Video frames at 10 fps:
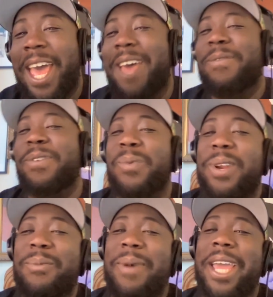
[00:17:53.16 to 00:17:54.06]
Every
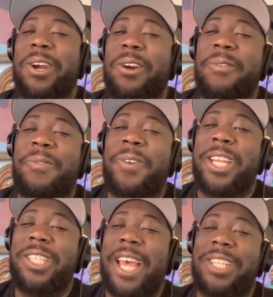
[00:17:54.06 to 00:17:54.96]
one of my
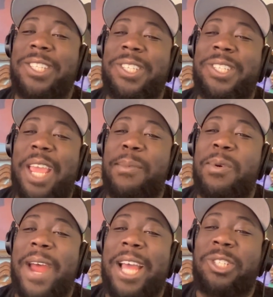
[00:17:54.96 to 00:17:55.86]
girlfriends has the same
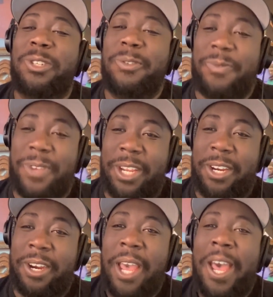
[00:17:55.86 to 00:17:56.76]
irrational
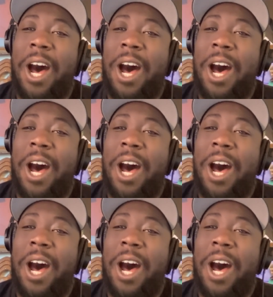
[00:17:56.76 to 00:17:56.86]
fear